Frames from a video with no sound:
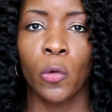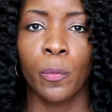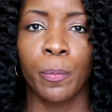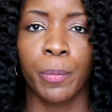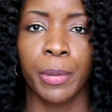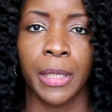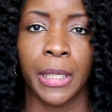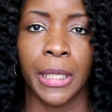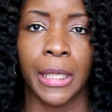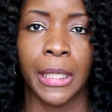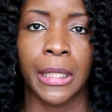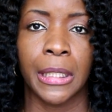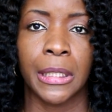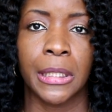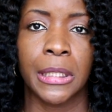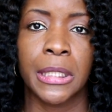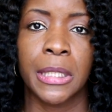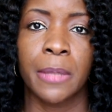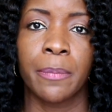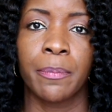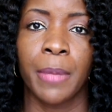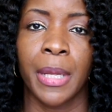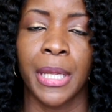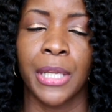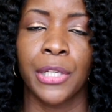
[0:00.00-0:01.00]
opening
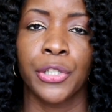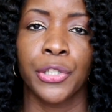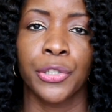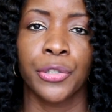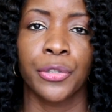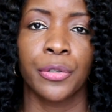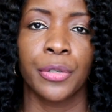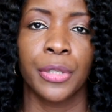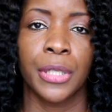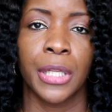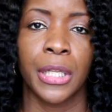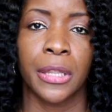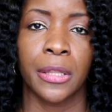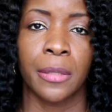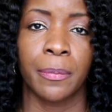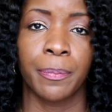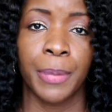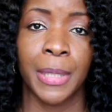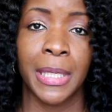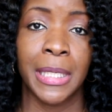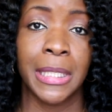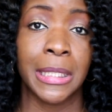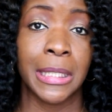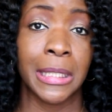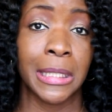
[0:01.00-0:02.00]
to make sure that the
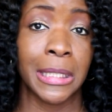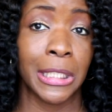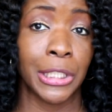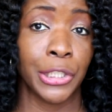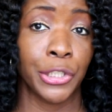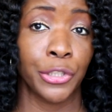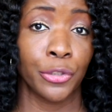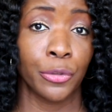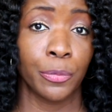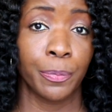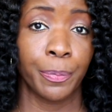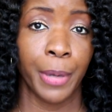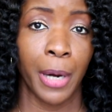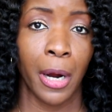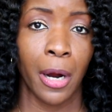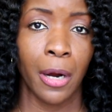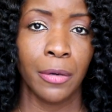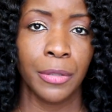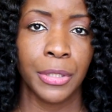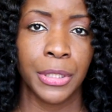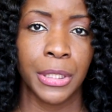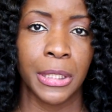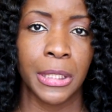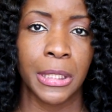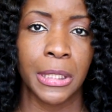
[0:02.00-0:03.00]
pieces that you
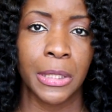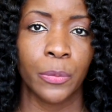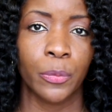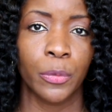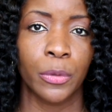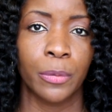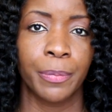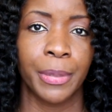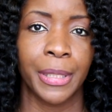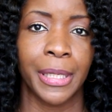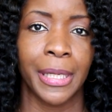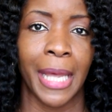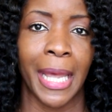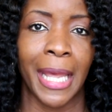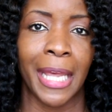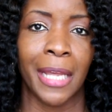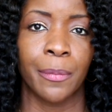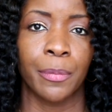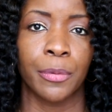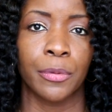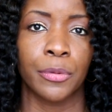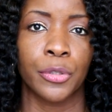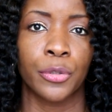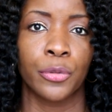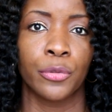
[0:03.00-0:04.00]
purchase will be
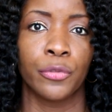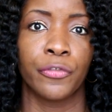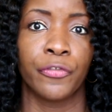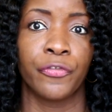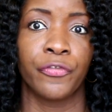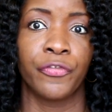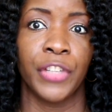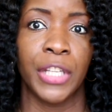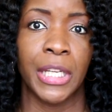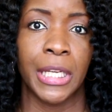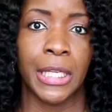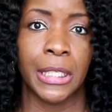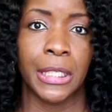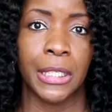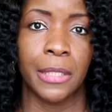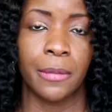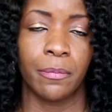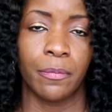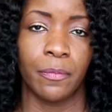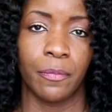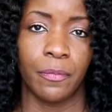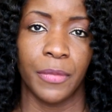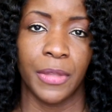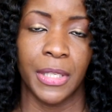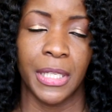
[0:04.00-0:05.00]
able to fit
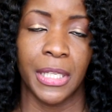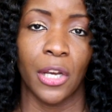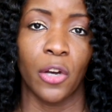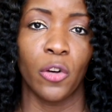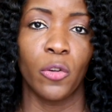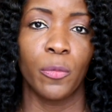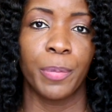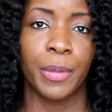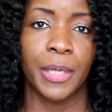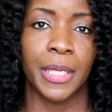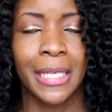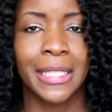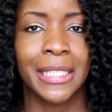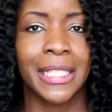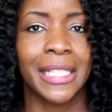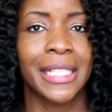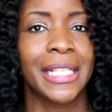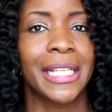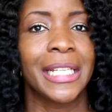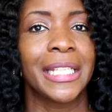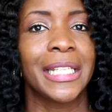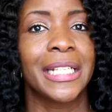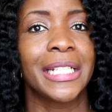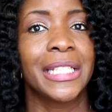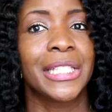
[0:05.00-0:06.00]
the opening to
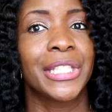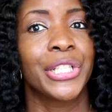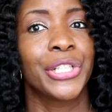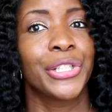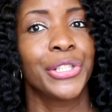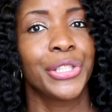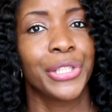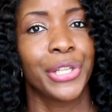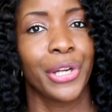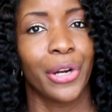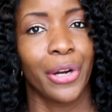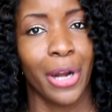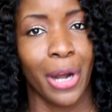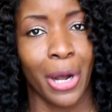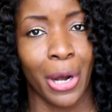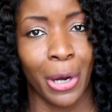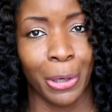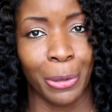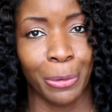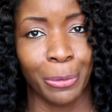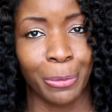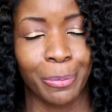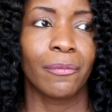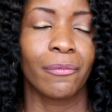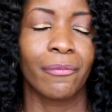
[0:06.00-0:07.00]
get into your
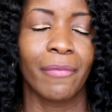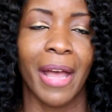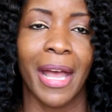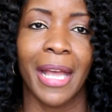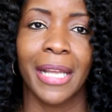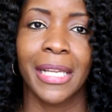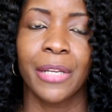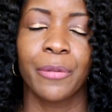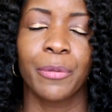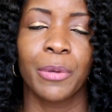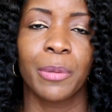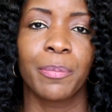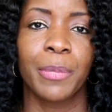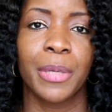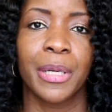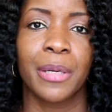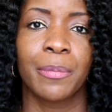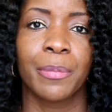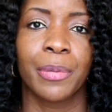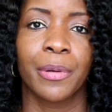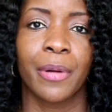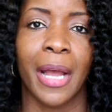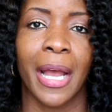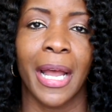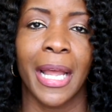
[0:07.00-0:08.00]
home. I can
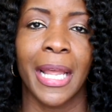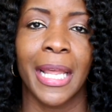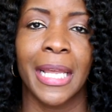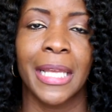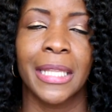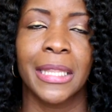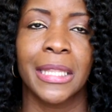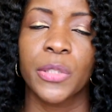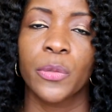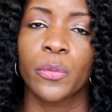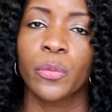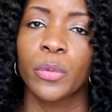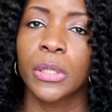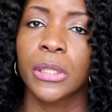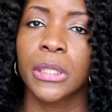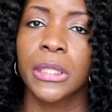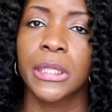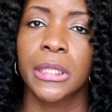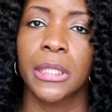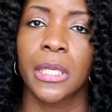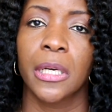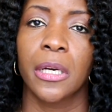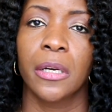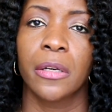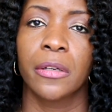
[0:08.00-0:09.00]
remember I had this really
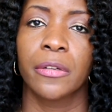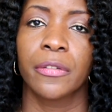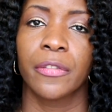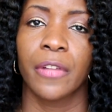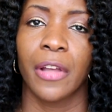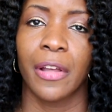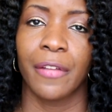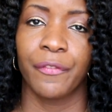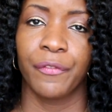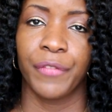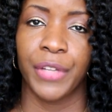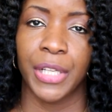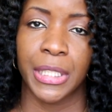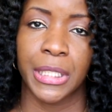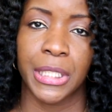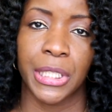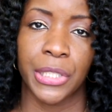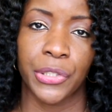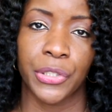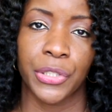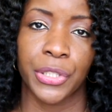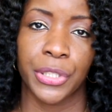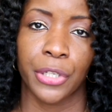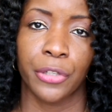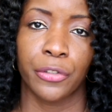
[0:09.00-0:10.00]
long
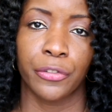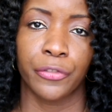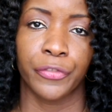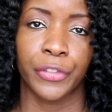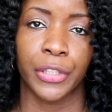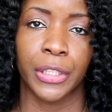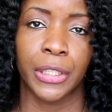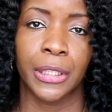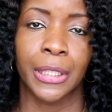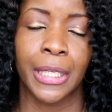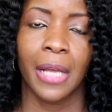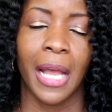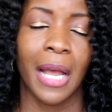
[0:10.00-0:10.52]
vintage sofa.